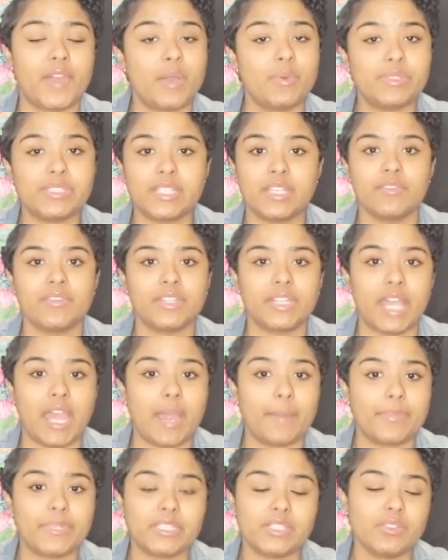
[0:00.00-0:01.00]
I was given the
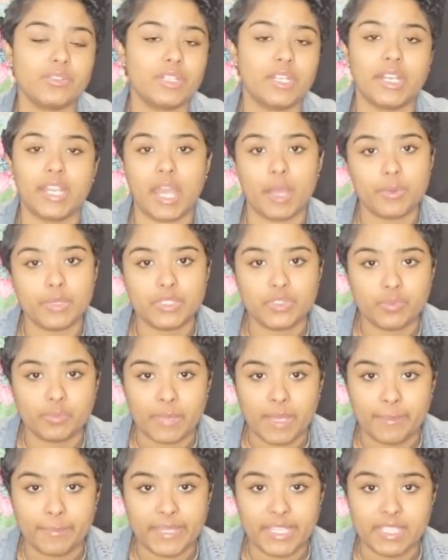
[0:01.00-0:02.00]
opportunity, I would do
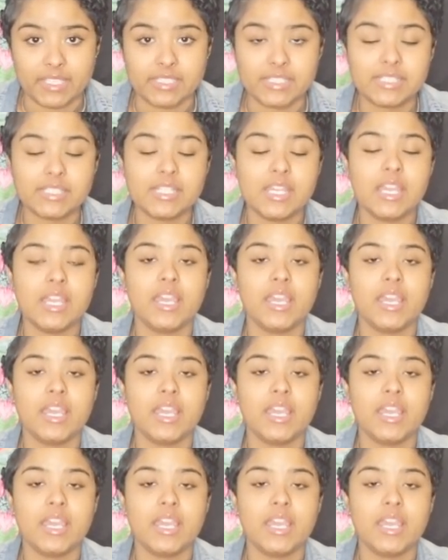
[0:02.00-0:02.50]
my best.